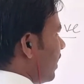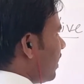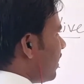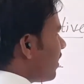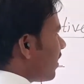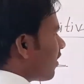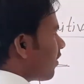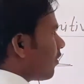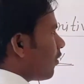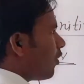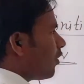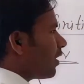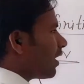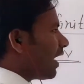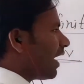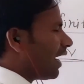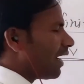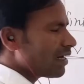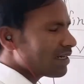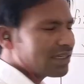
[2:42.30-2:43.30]
It does
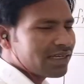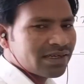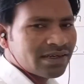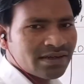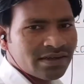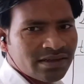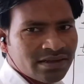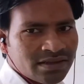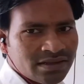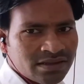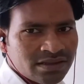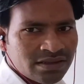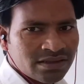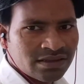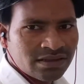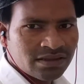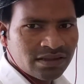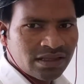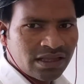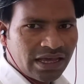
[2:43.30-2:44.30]
not act
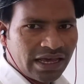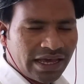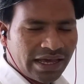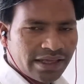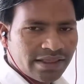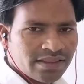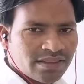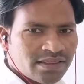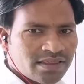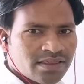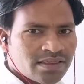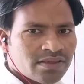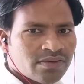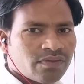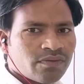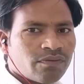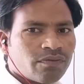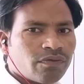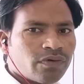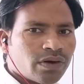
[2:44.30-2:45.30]
as
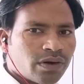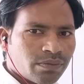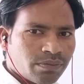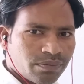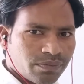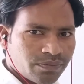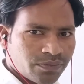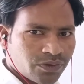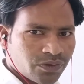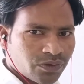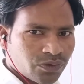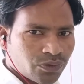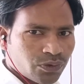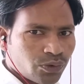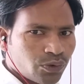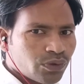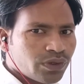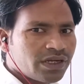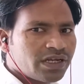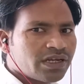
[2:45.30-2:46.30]
verb,
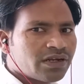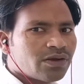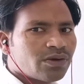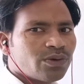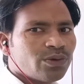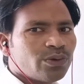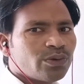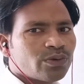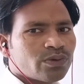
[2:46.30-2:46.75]
though it